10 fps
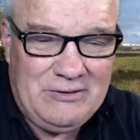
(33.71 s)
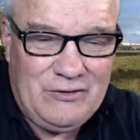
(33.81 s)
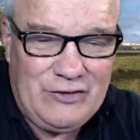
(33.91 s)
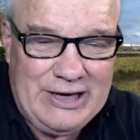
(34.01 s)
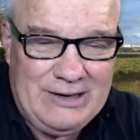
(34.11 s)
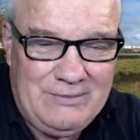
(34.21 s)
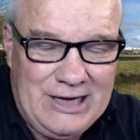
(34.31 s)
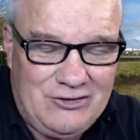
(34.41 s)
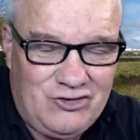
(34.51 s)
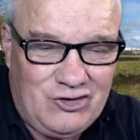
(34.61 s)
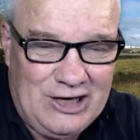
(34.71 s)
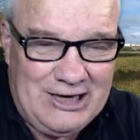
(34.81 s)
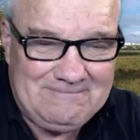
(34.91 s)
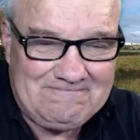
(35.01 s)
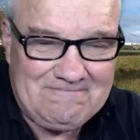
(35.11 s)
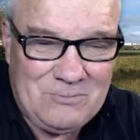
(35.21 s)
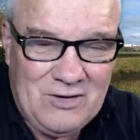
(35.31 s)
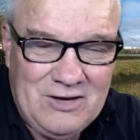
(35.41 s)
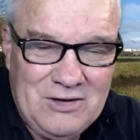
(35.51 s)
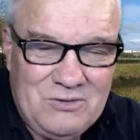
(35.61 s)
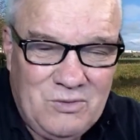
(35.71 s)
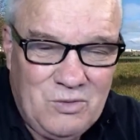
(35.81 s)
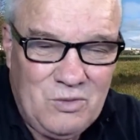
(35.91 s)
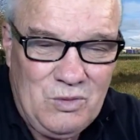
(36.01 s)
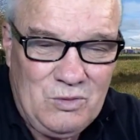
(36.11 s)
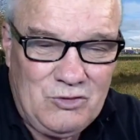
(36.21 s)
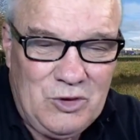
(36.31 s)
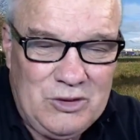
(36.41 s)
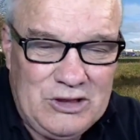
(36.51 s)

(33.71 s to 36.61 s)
of how much toing